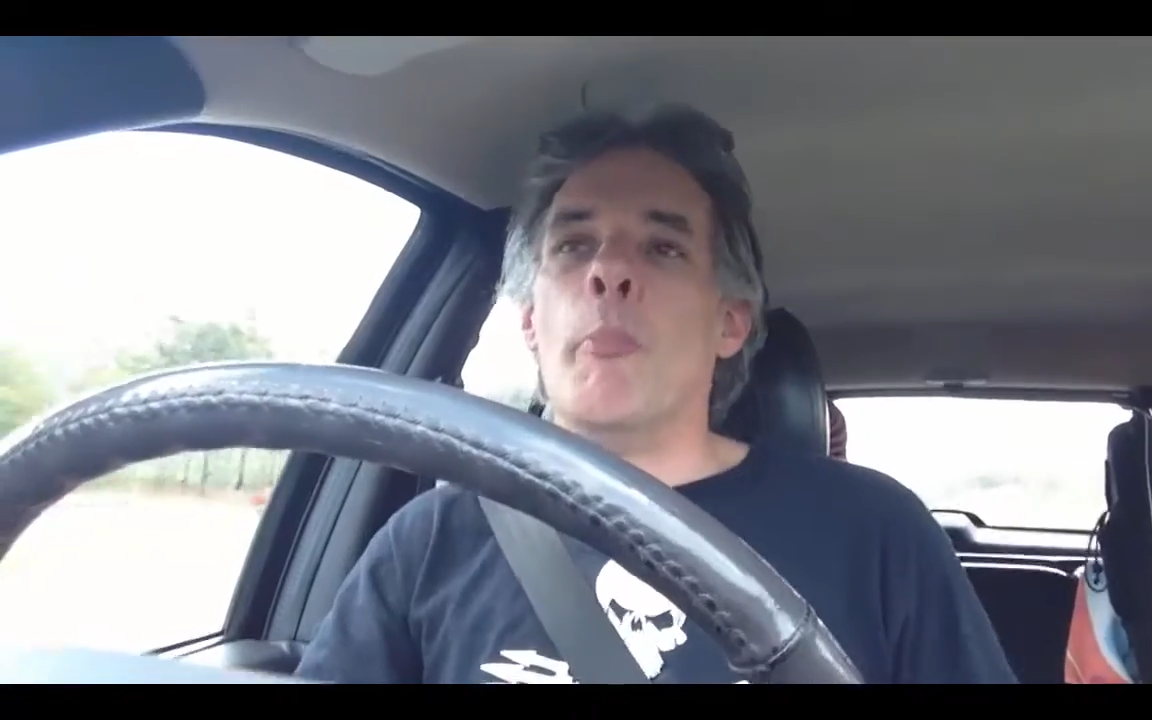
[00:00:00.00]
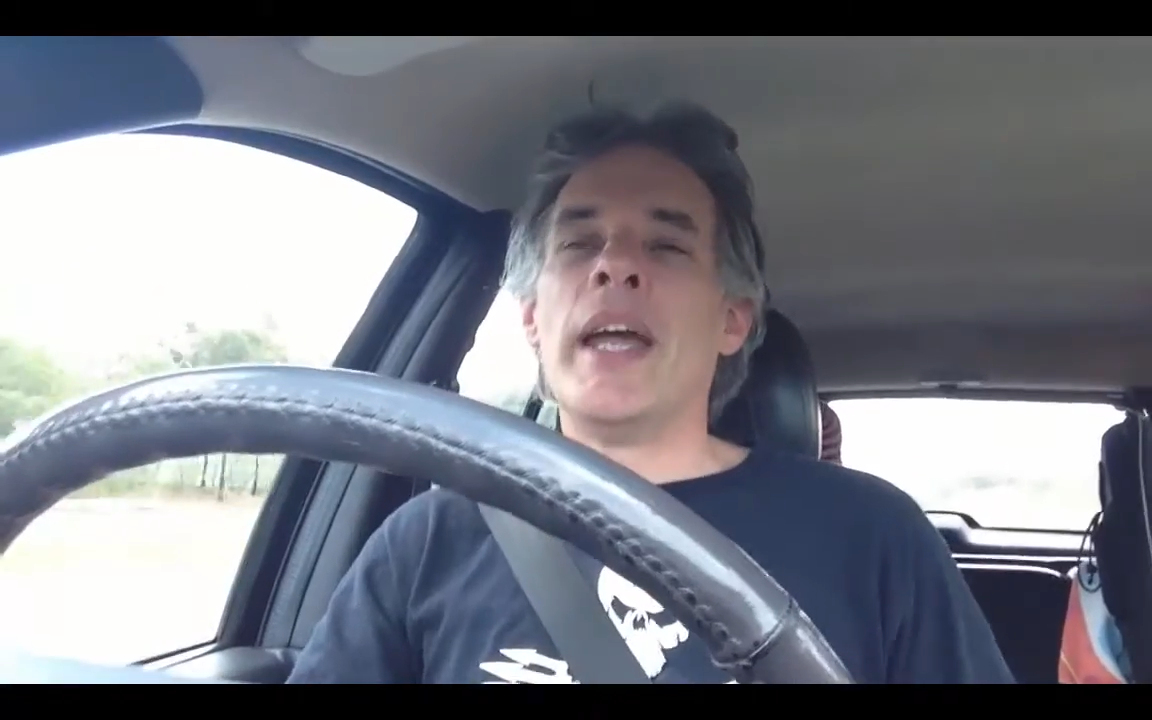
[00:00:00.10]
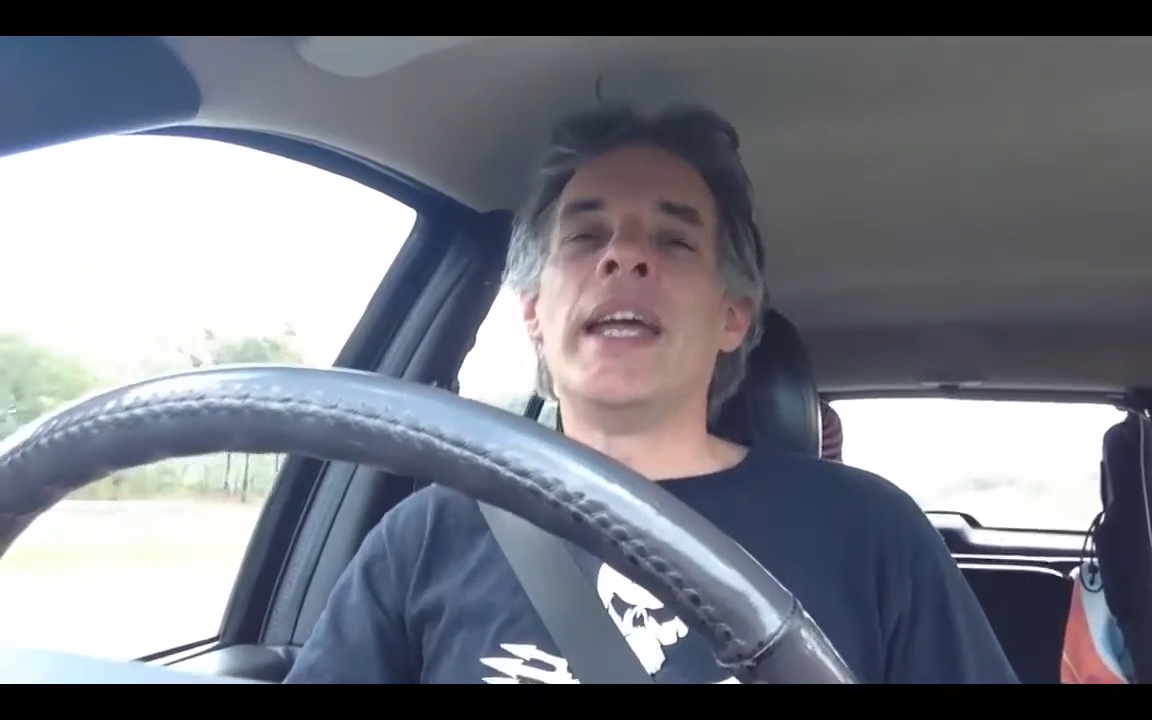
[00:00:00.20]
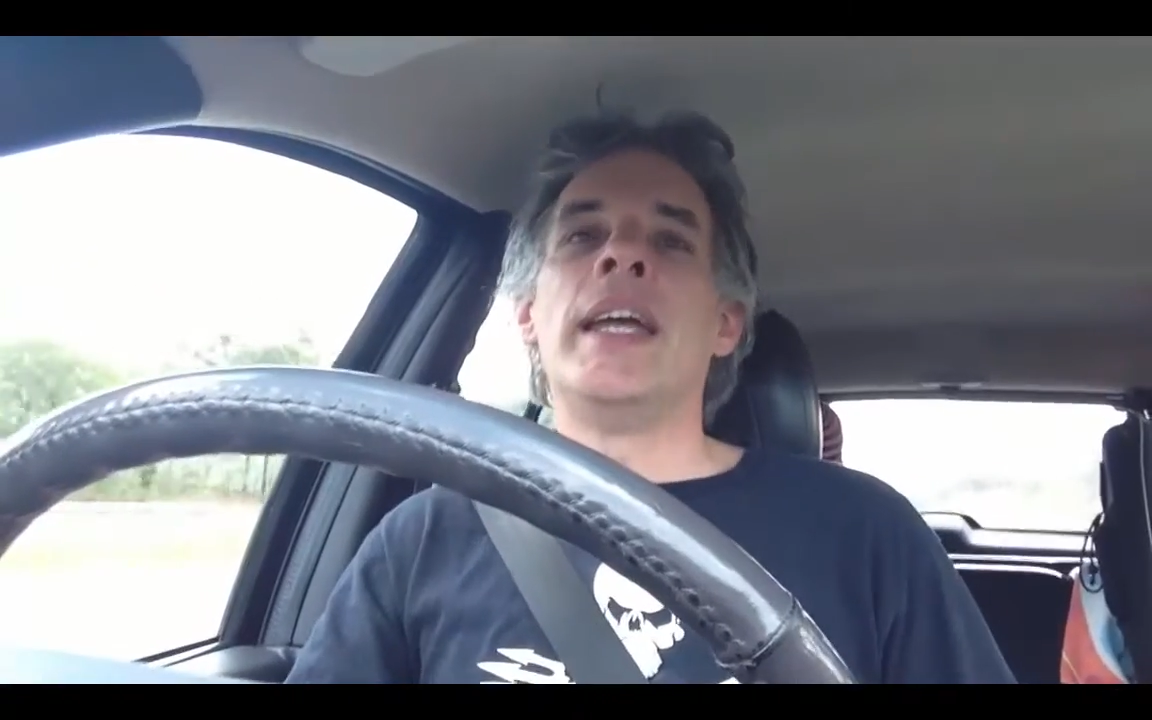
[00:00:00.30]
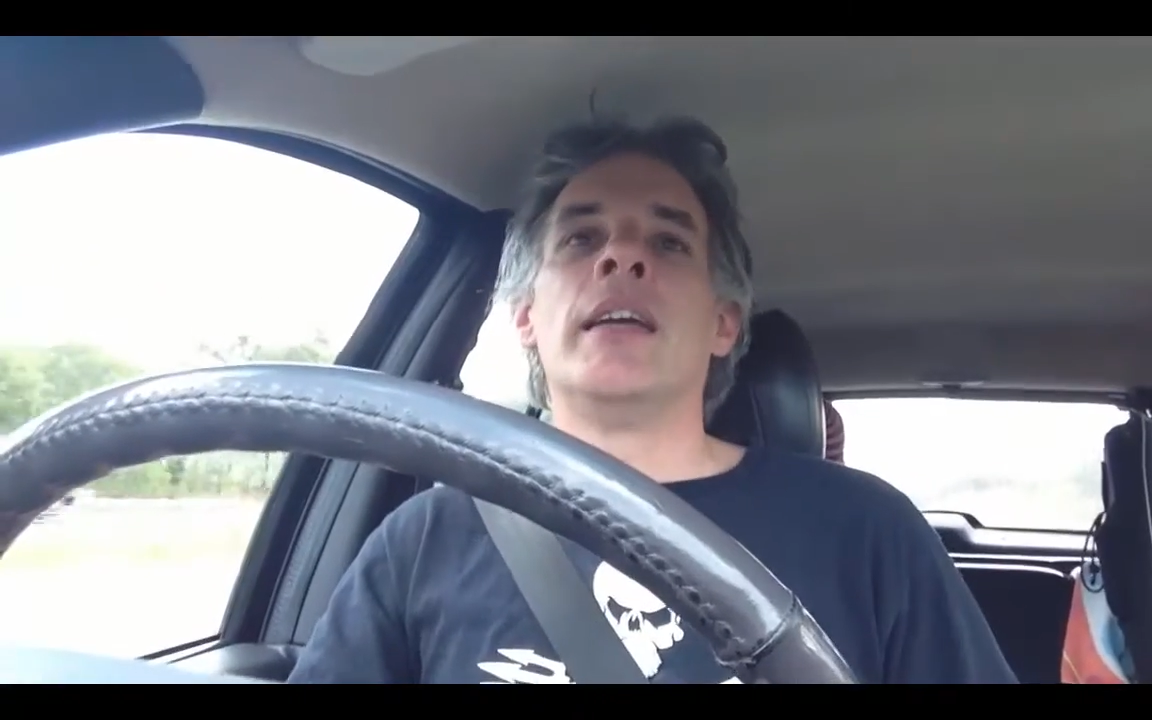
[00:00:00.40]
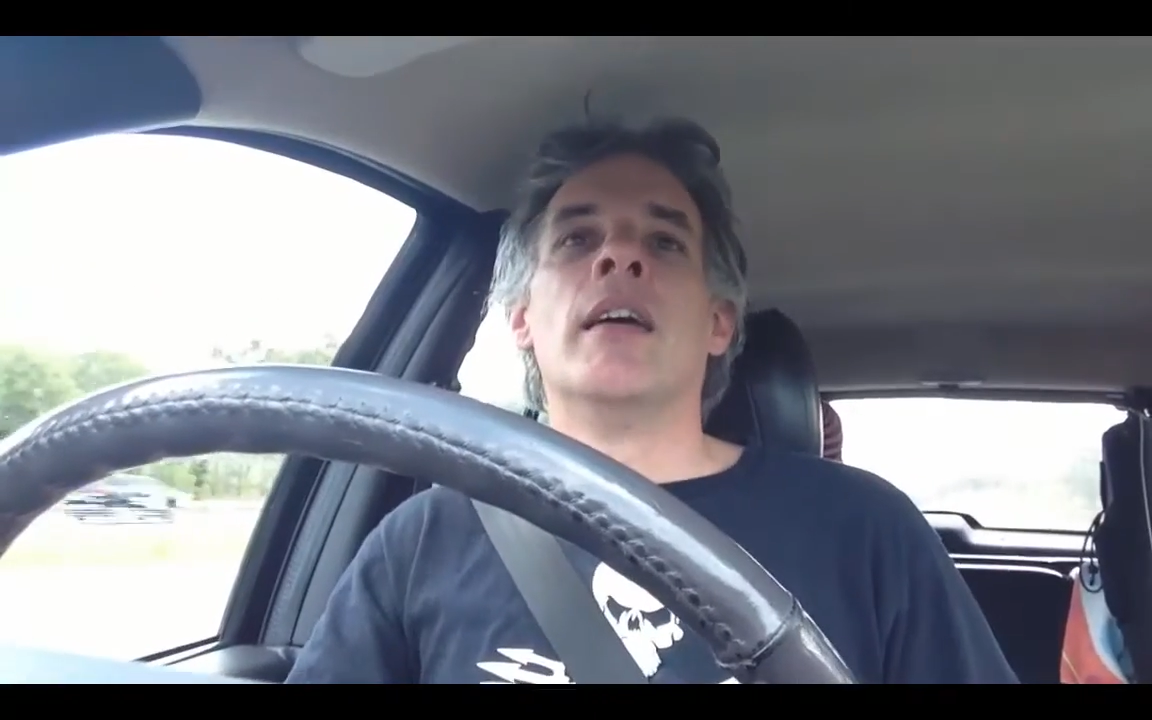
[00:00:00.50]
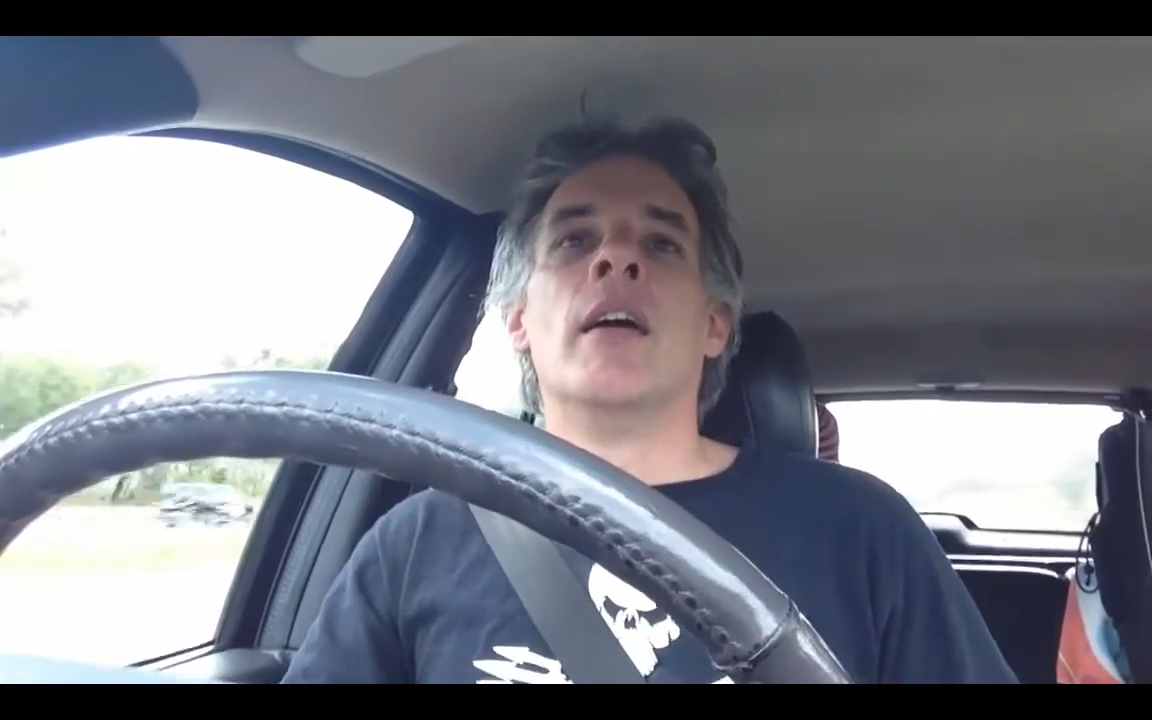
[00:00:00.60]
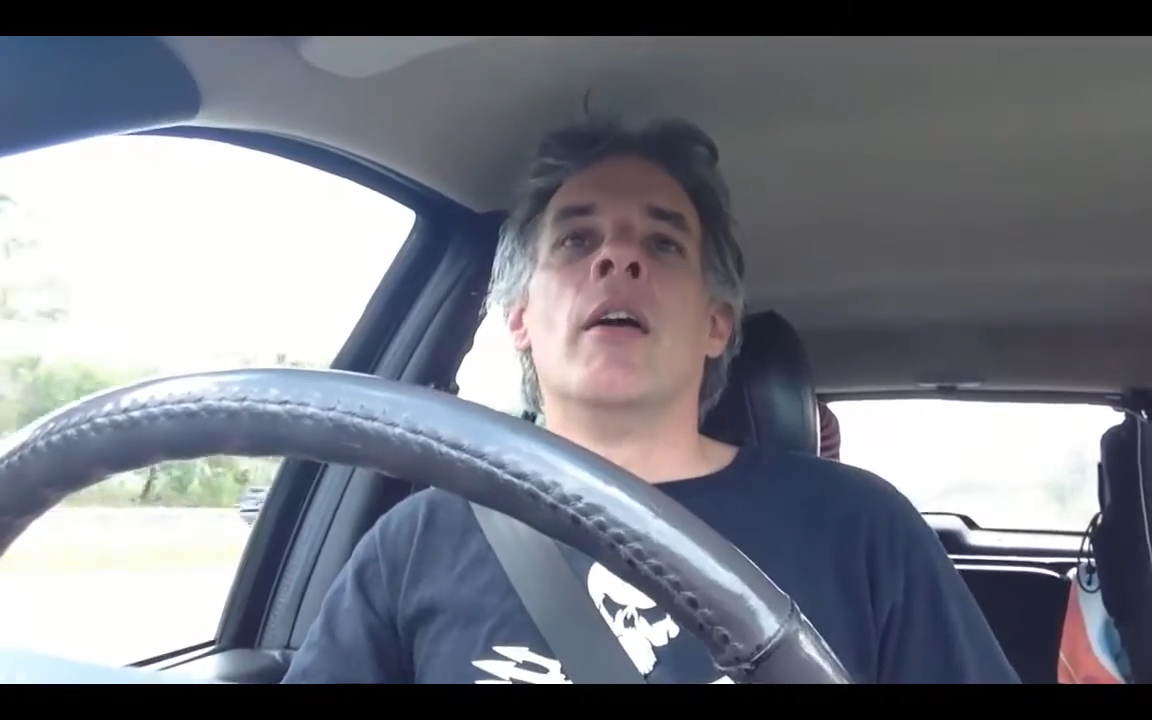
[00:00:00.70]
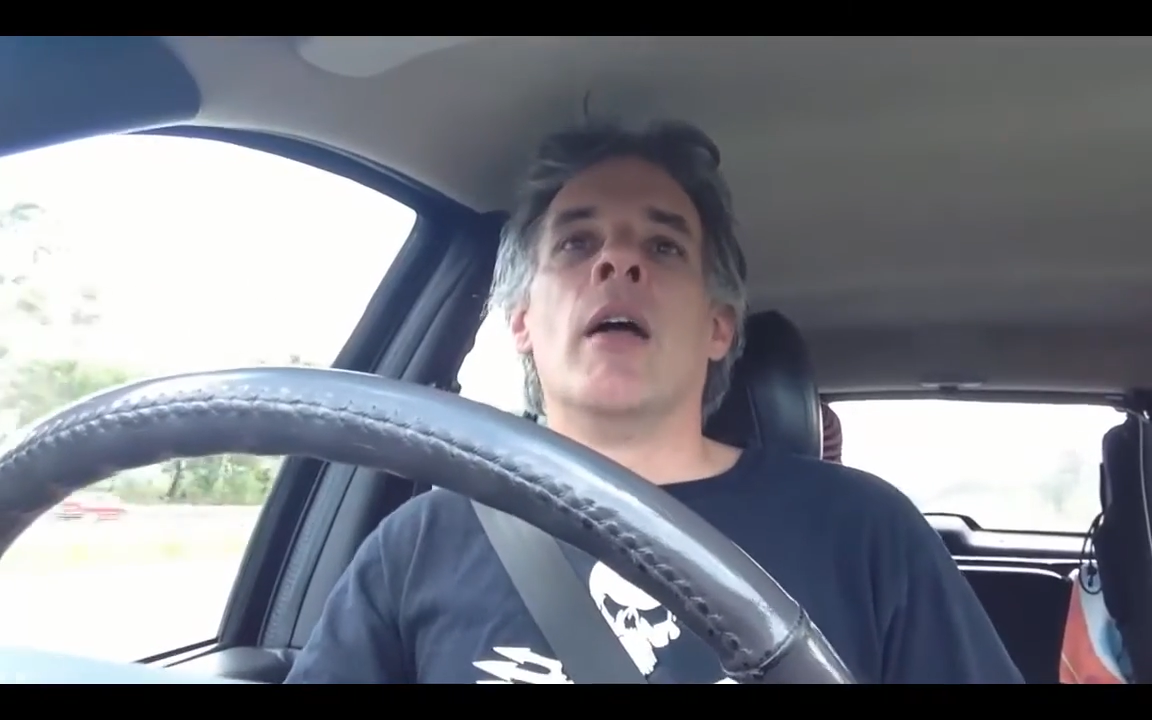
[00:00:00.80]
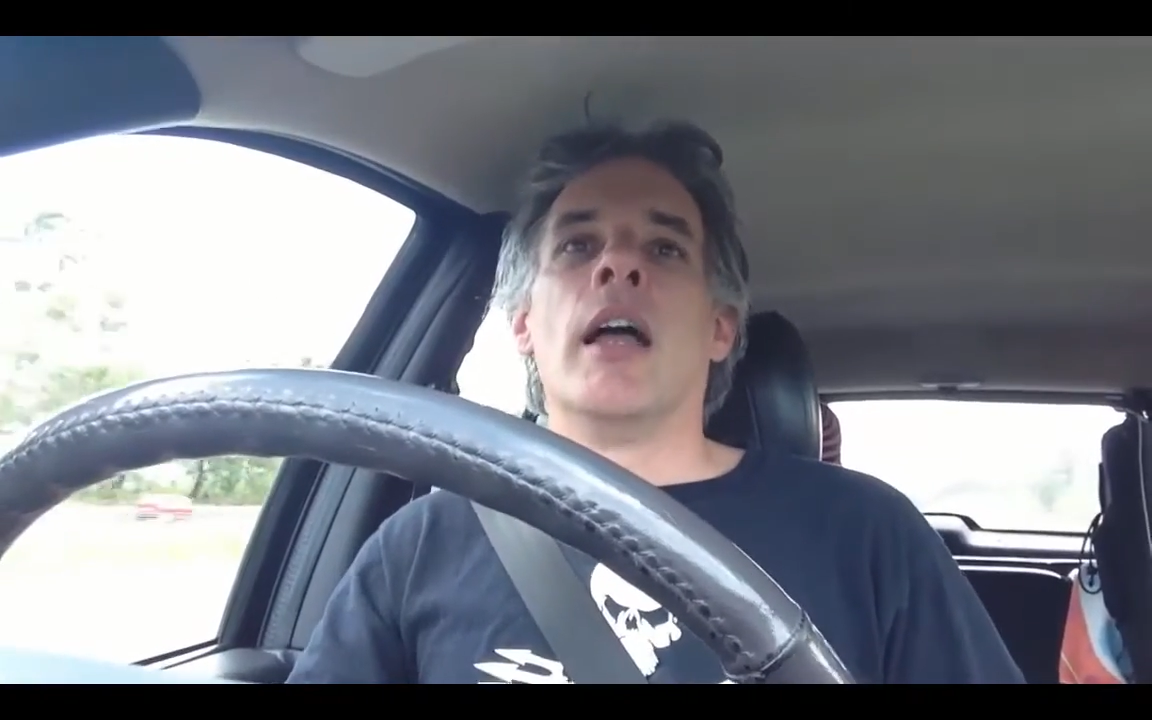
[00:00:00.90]

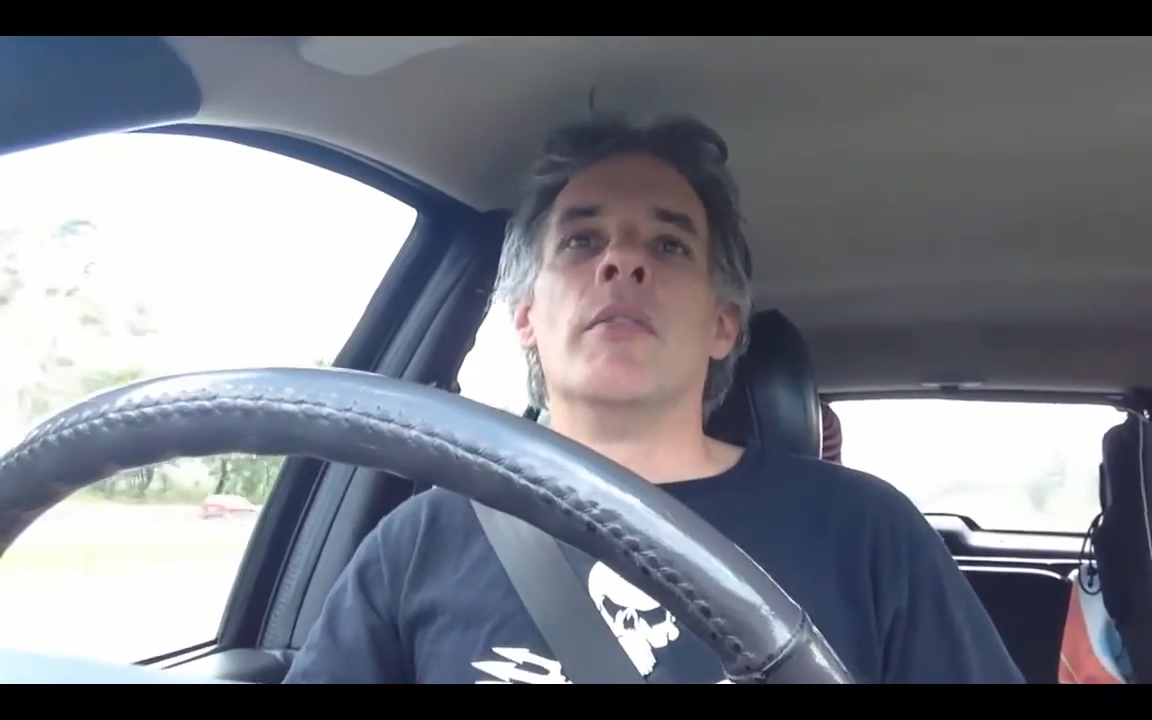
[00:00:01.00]
being,